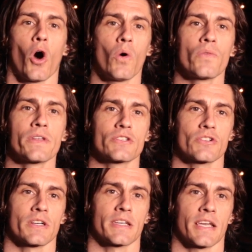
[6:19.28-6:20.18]
only
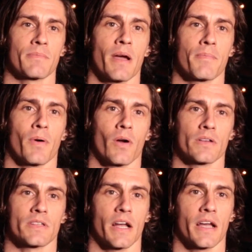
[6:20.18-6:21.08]
trick in my
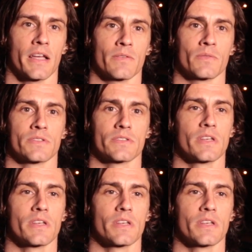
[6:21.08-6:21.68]
part that I was